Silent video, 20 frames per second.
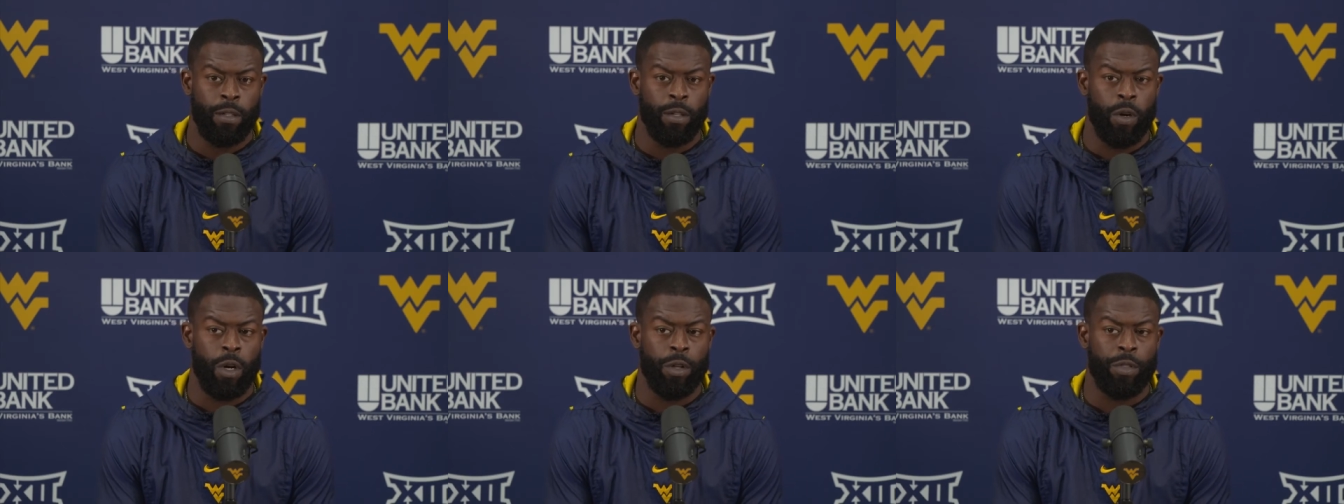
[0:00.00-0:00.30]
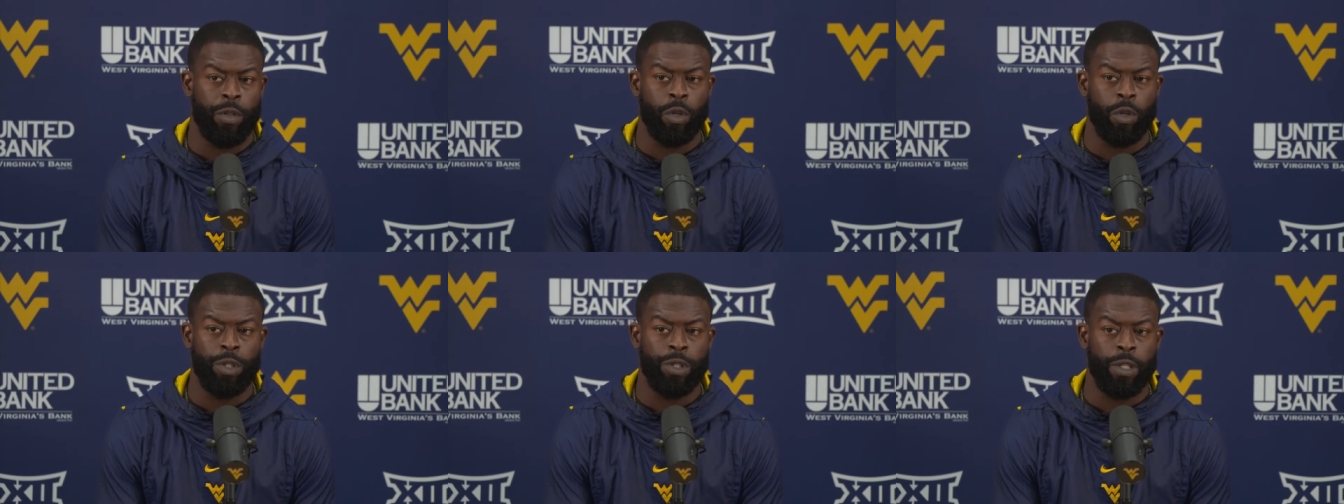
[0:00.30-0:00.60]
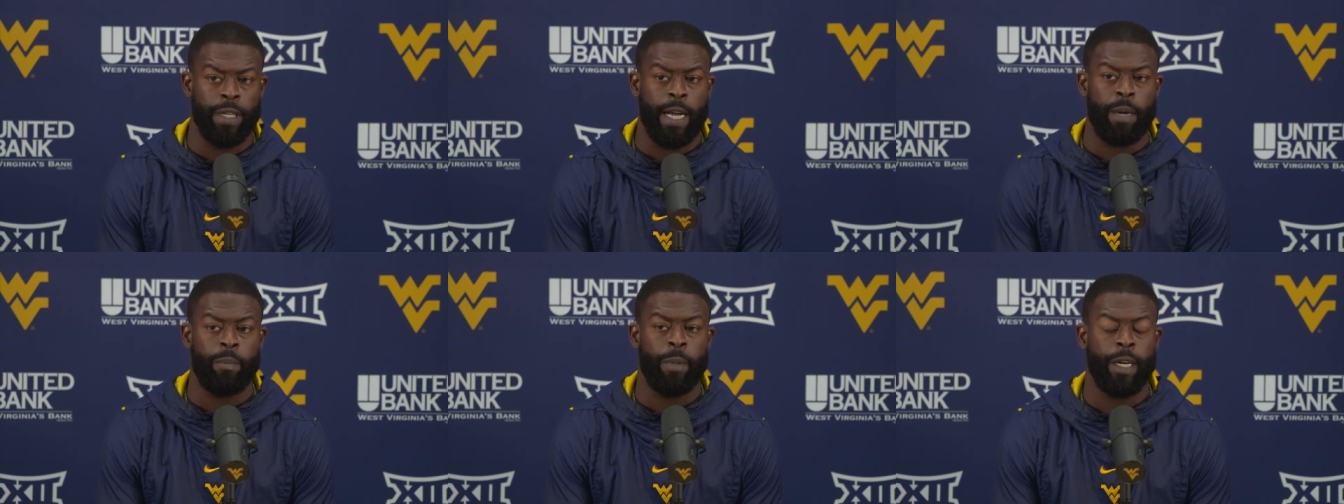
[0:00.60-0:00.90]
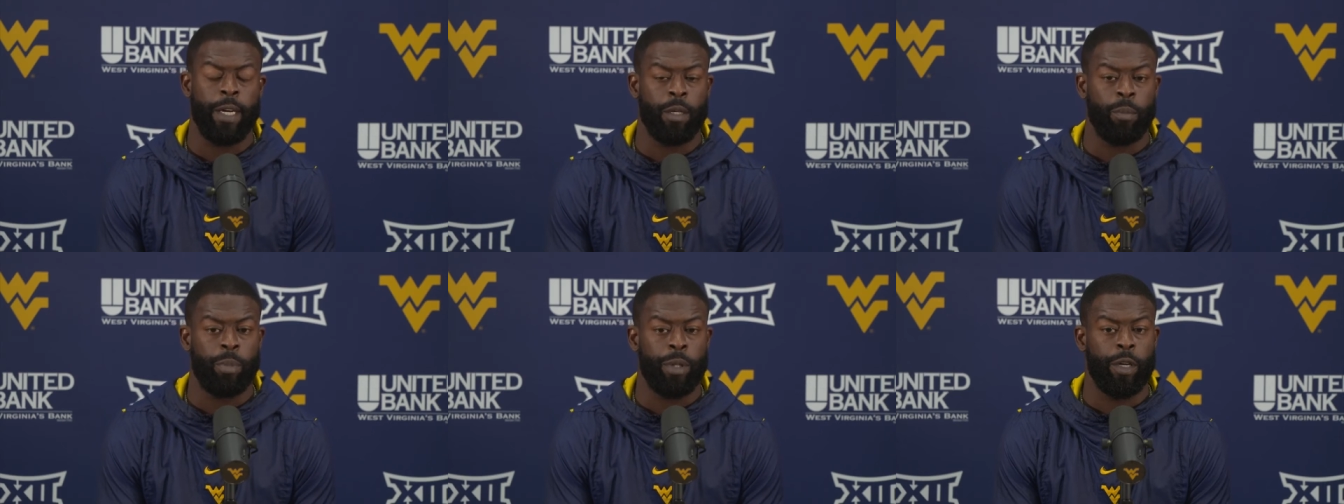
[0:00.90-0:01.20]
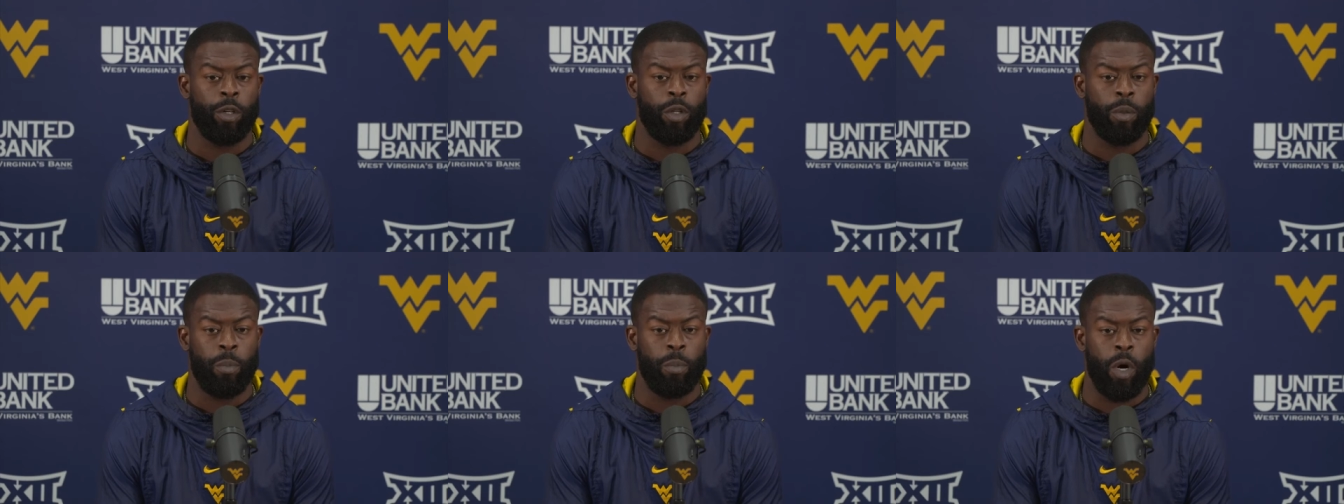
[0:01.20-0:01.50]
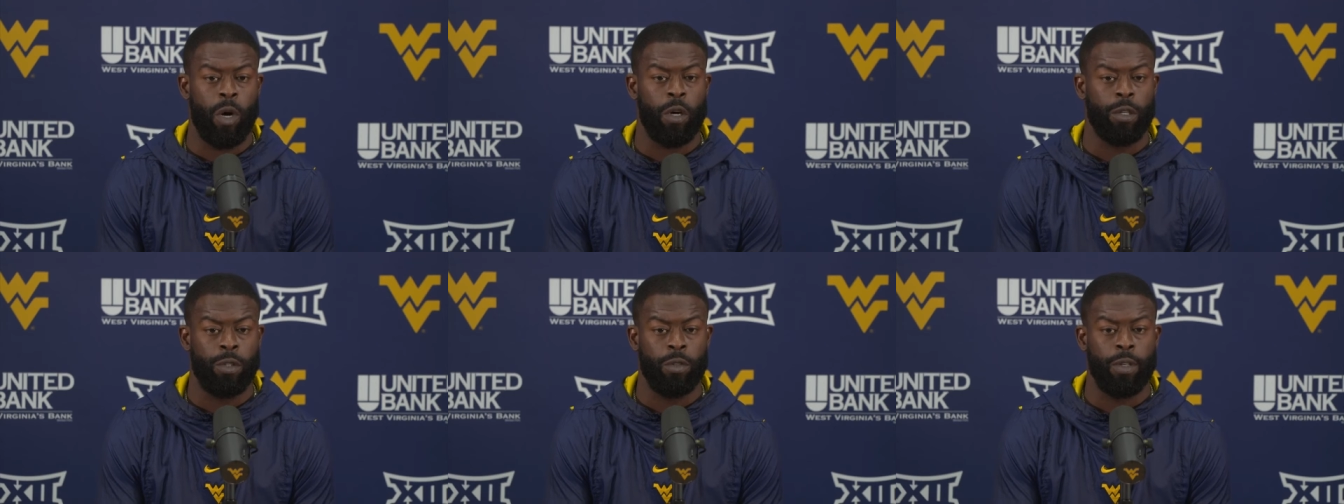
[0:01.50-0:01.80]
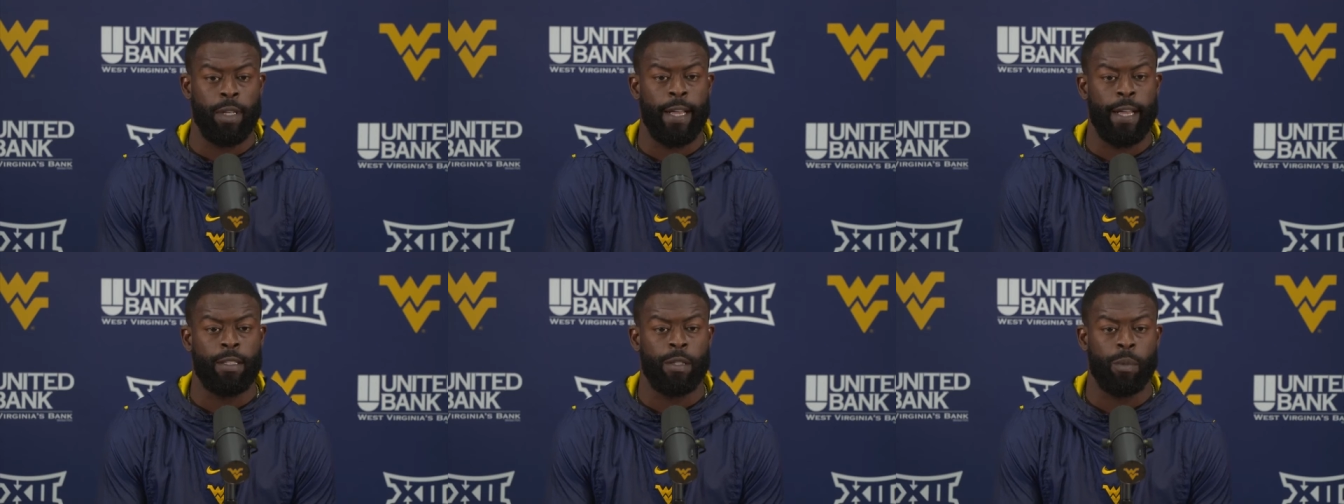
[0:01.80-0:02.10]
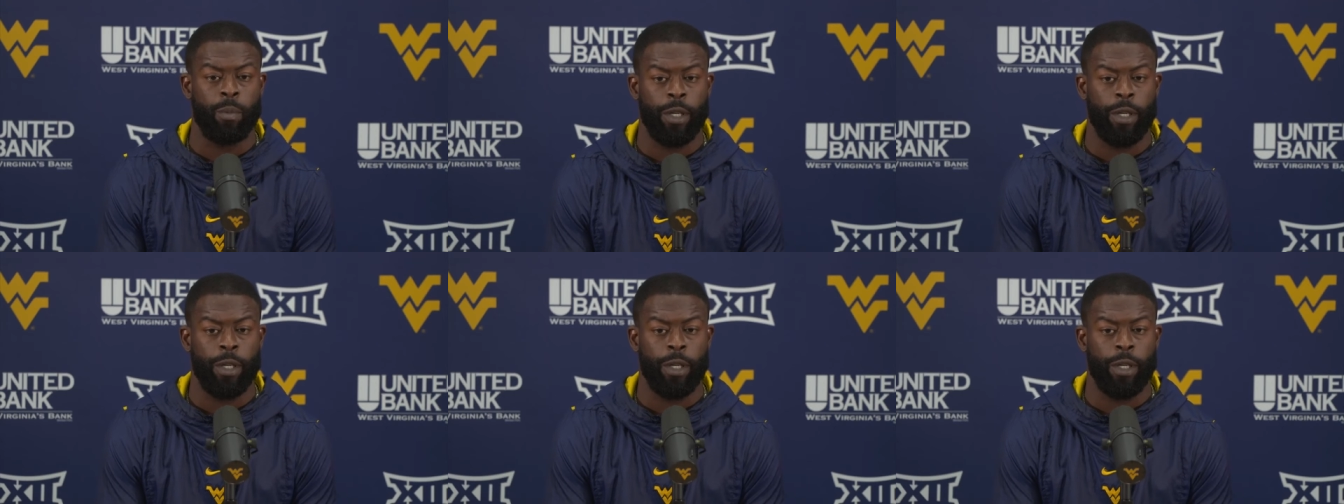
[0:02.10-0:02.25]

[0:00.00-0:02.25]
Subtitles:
although you're not making a play on the ball, you'd like to